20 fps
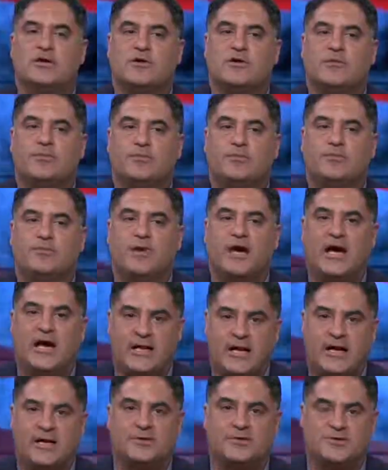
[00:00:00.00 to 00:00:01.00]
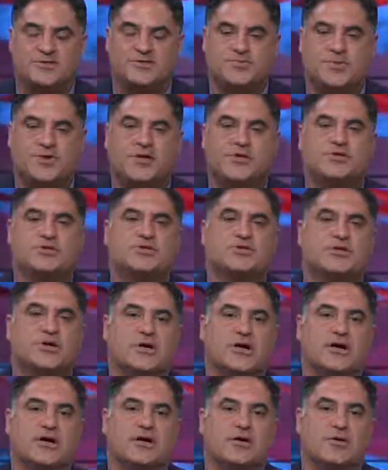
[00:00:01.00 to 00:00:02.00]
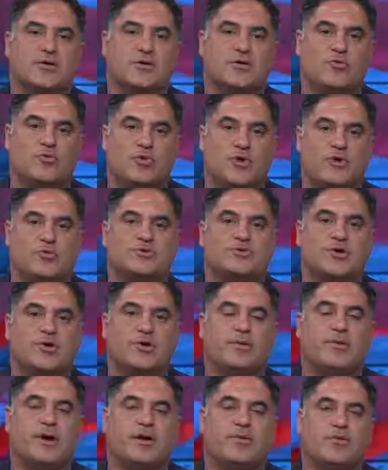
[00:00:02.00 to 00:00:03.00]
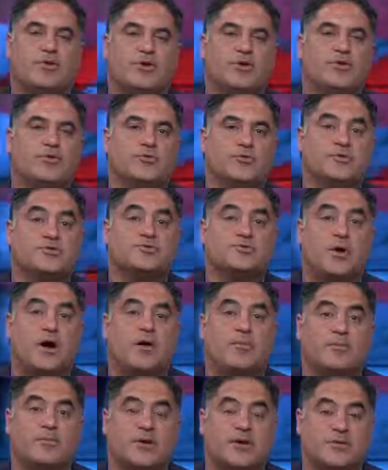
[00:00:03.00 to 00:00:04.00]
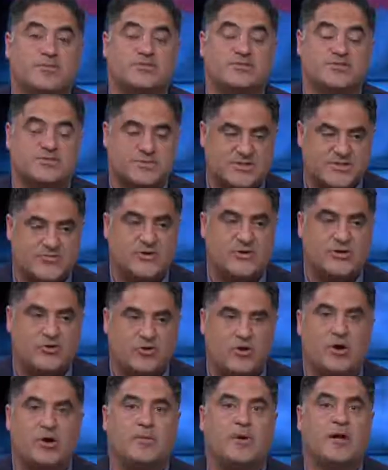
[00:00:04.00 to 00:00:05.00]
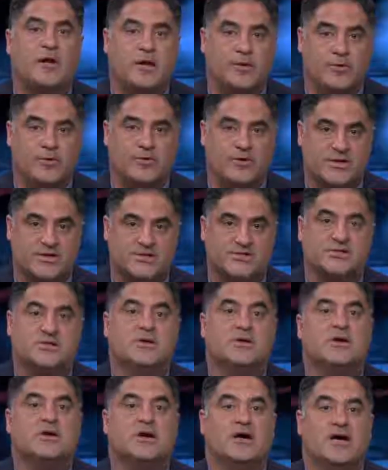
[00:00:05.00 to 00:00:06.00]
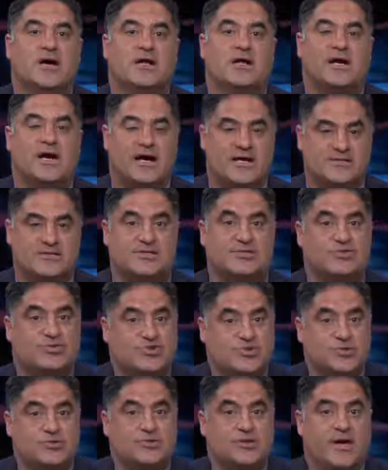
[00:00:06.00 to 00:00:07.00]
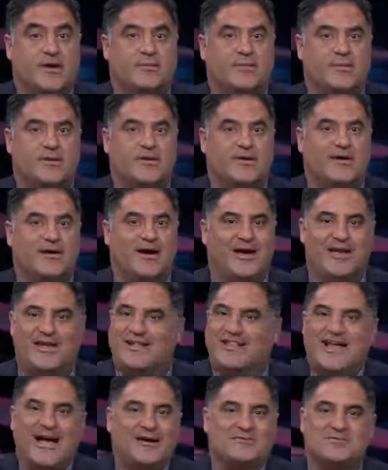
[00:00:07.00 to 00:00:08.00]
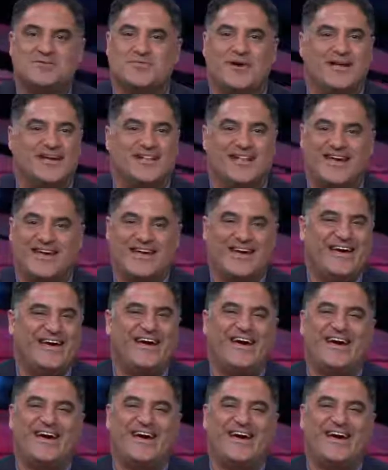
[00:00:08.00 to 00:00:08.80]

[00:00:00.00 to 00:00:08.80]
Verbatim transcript: the panhandle speech, uh, when he was talking about what do you do with this problem, he was specifically talking about immigrants. And the guy says, shoot them. And he laughs about it, like,